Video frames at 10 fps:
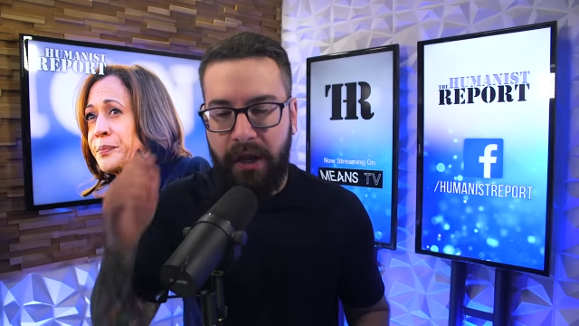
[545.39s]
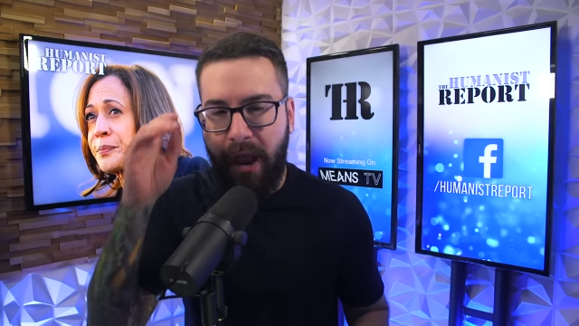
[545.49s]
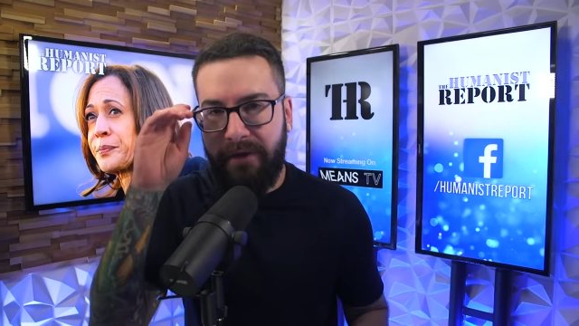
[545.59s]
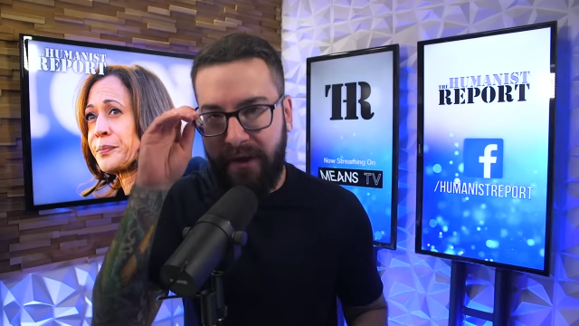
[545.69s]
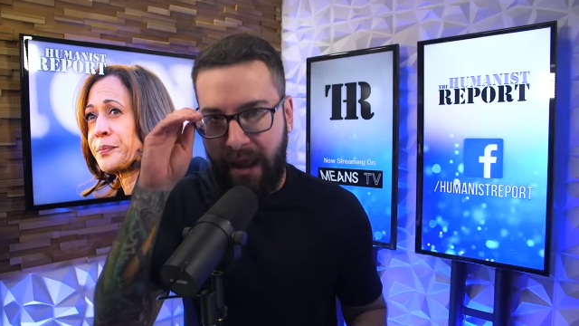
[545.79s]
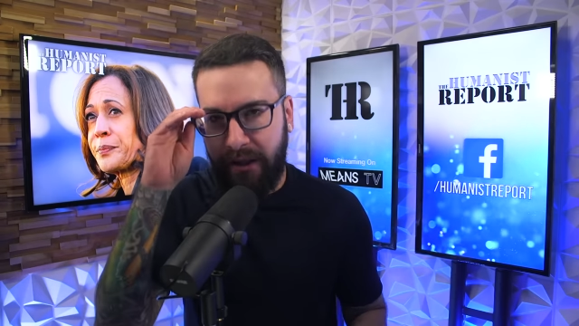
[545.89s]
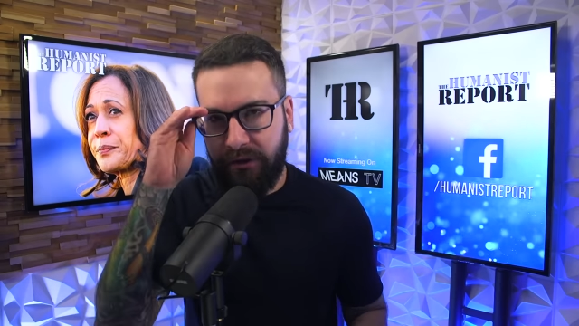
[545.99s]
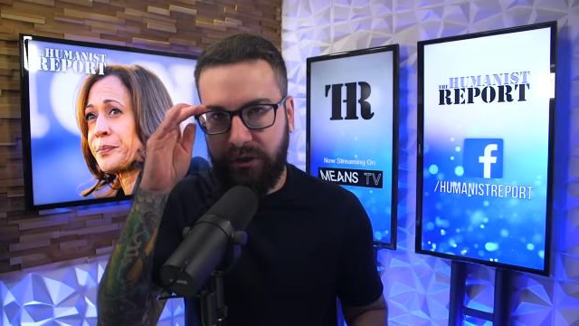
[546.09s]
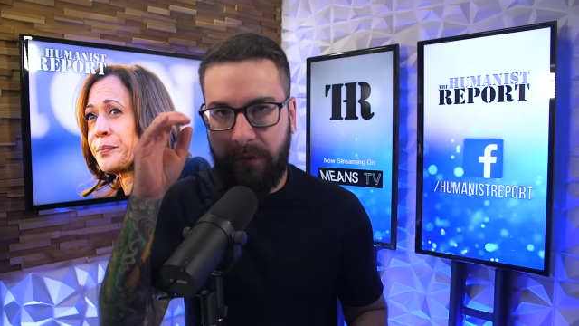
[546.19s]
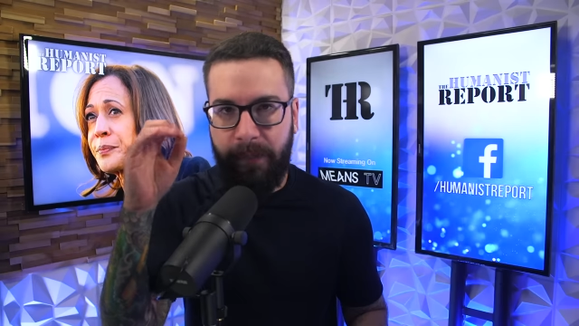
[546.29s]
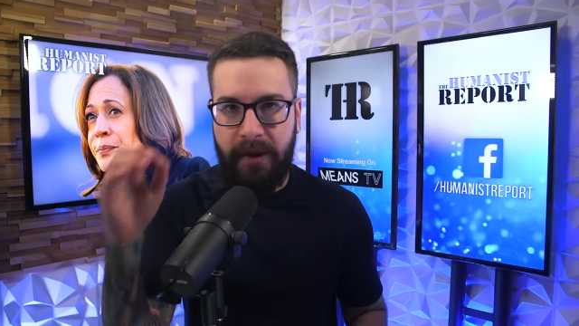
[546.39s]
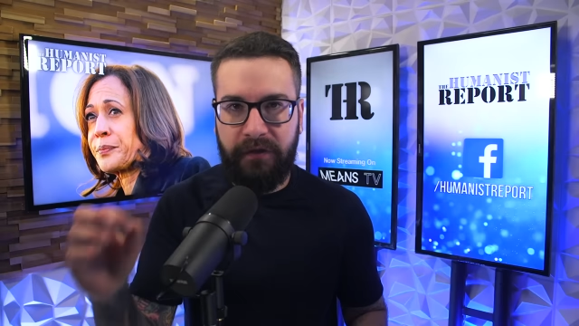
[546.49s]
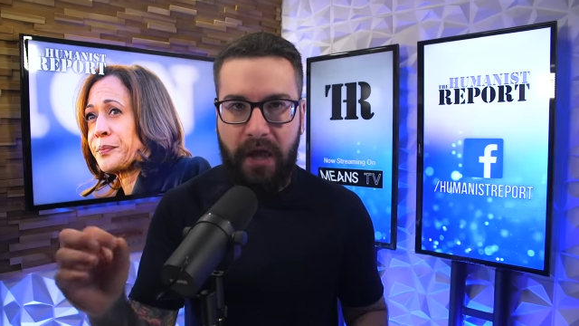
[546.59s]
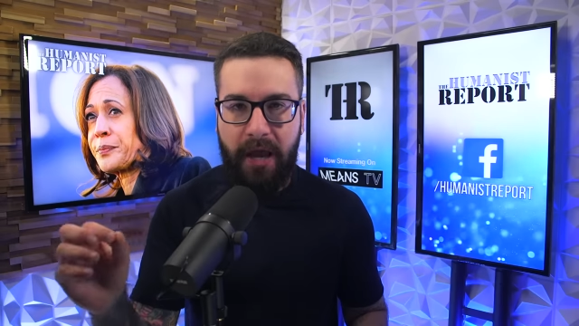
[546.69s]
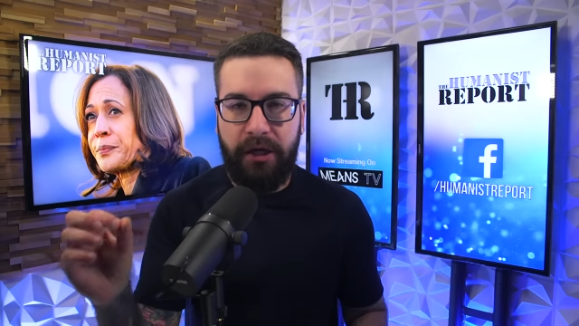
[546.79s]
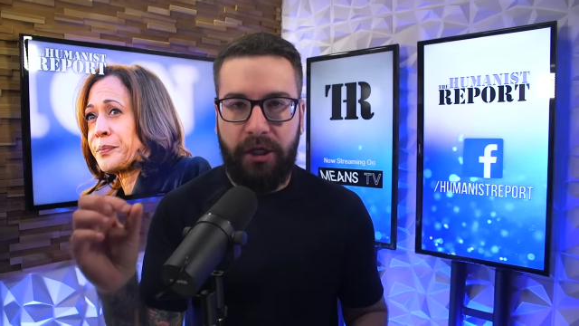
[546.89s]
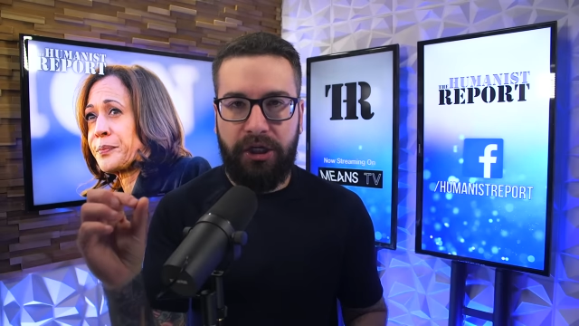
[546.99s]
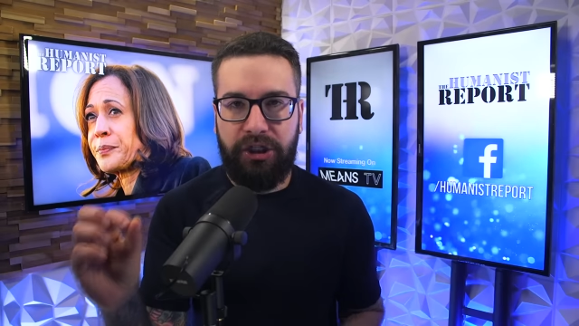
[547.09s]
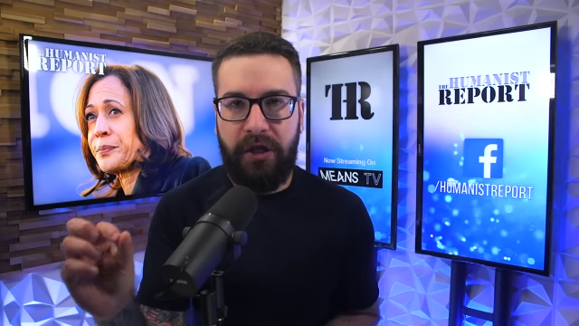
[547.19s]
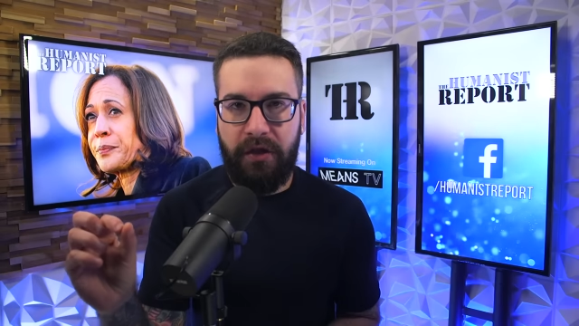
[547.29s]
Speaker 1: And the answer is that
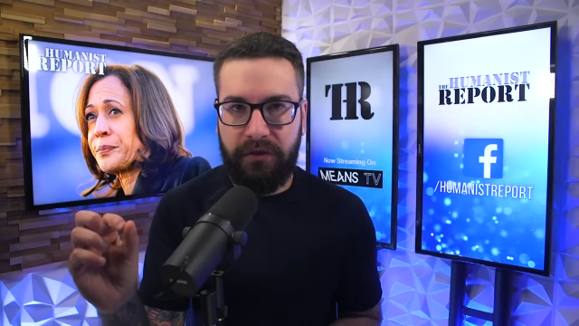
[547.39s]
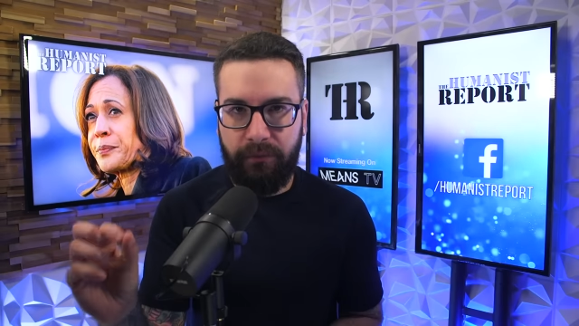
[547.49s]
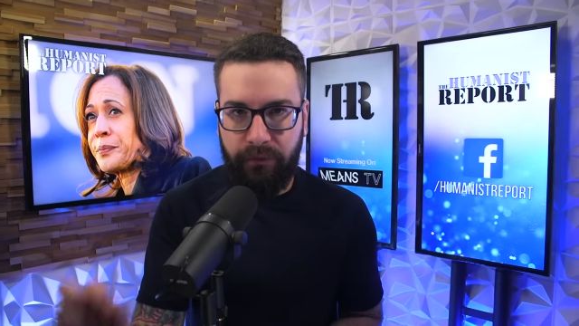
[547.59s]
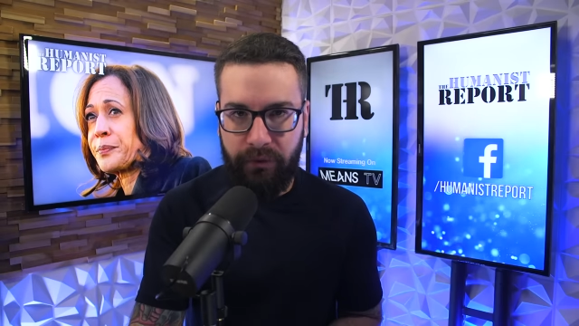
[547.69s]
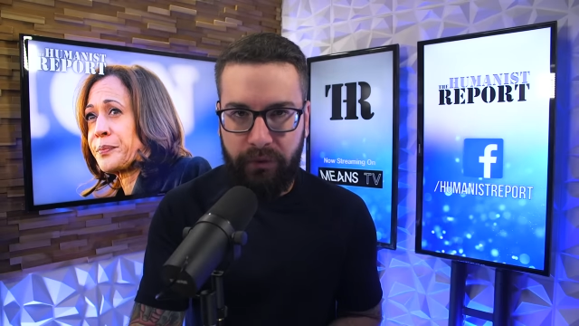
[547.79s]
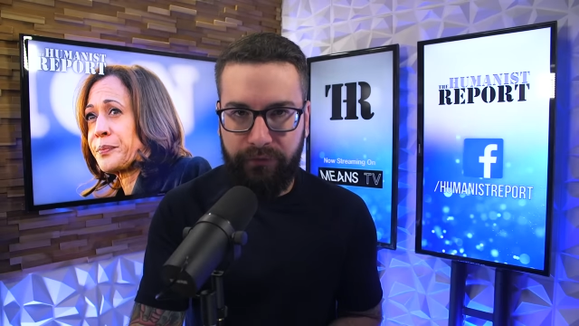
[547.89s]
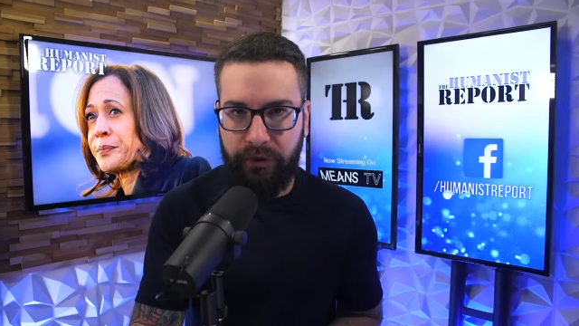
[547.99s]
she has improved